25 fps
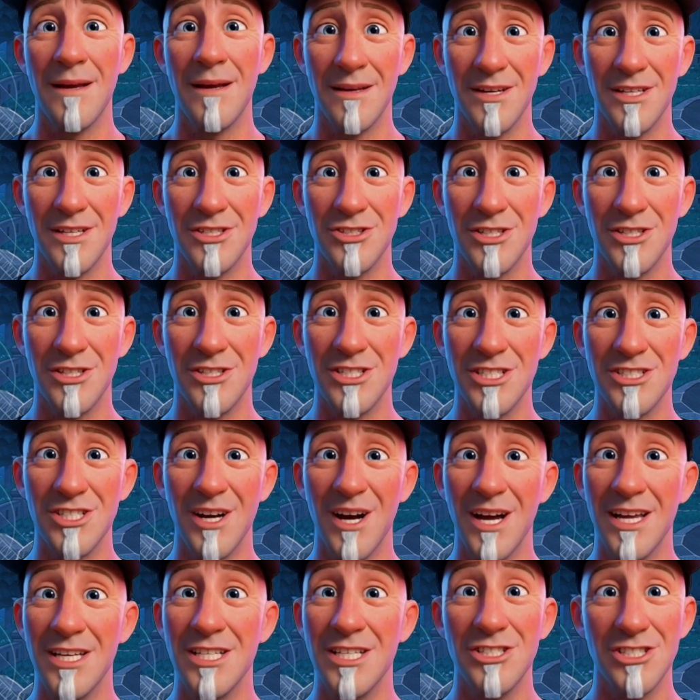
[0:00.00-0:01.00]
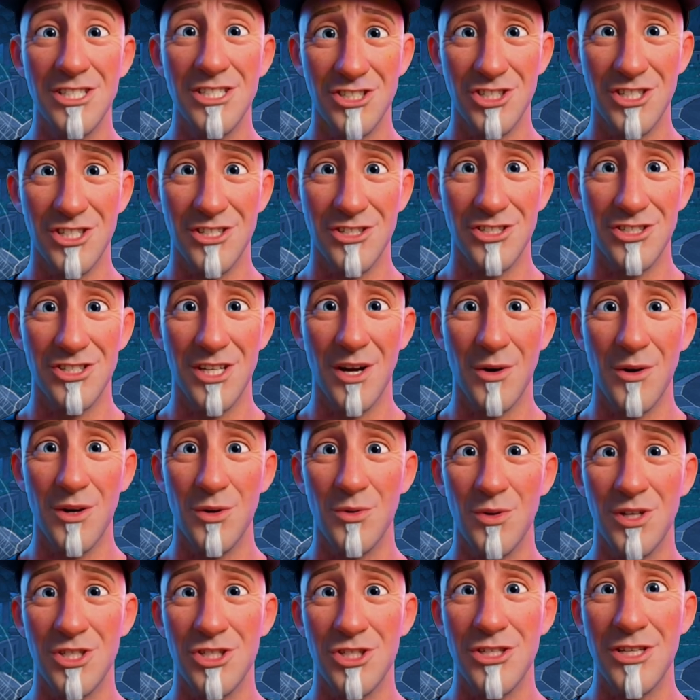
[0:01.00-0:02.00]
it's the design decisions, knowing
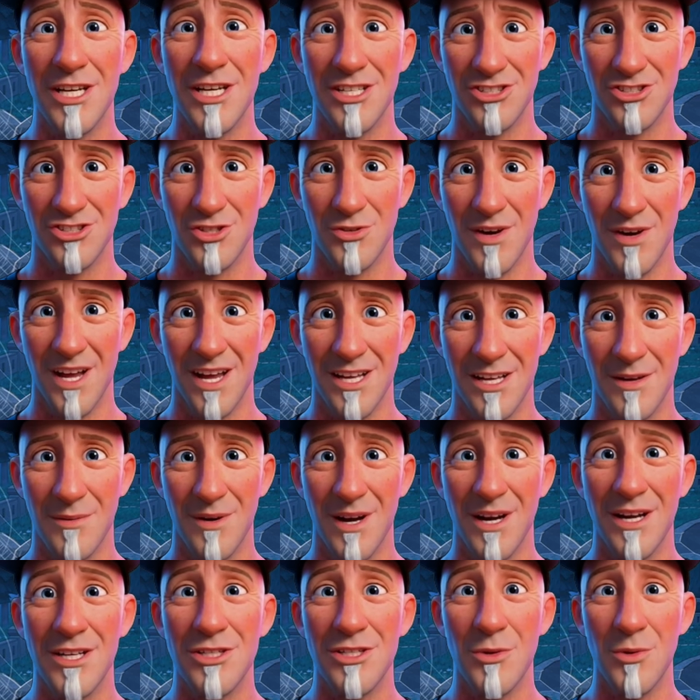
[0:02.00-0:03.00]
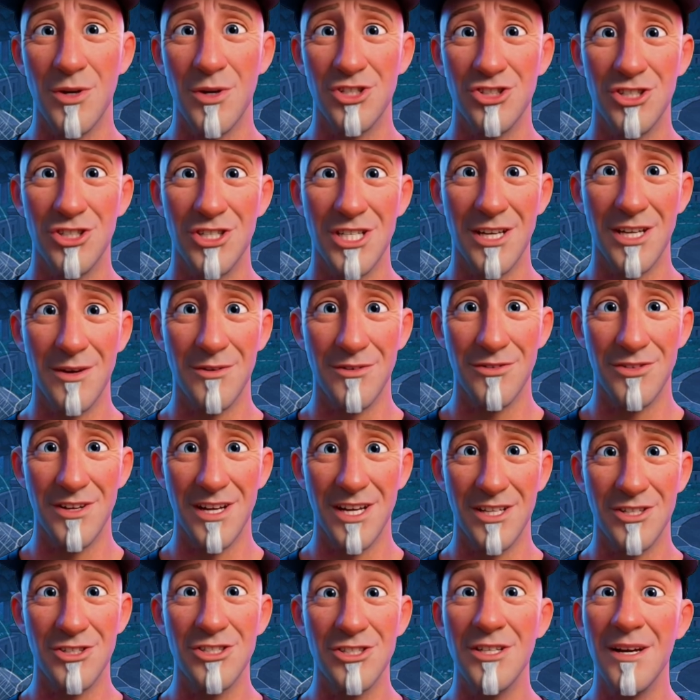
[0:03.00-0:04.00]
which things to randomize and which to keep
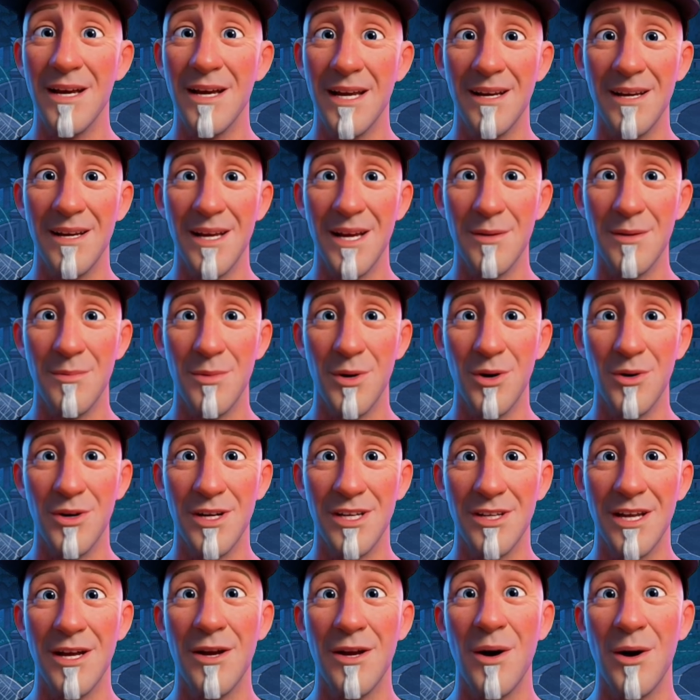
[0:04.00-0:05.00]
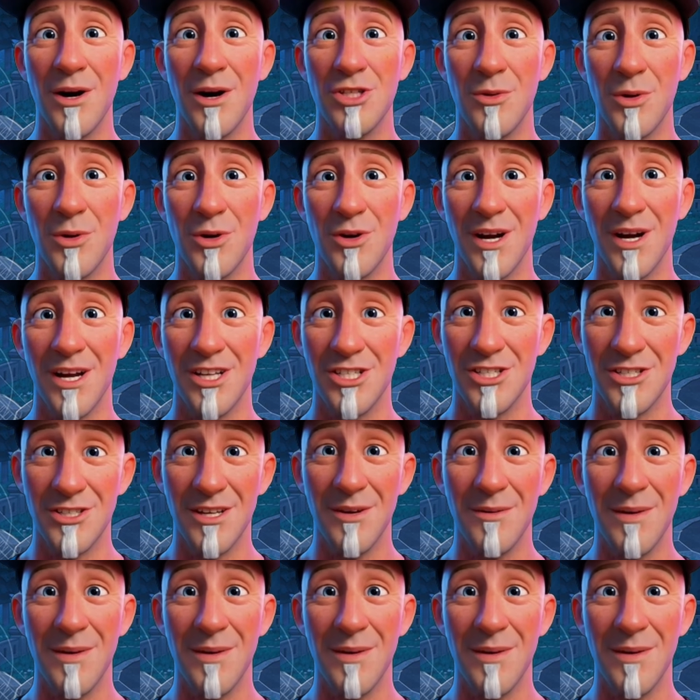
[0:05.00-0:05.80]
fixed, and building the knowledge progression that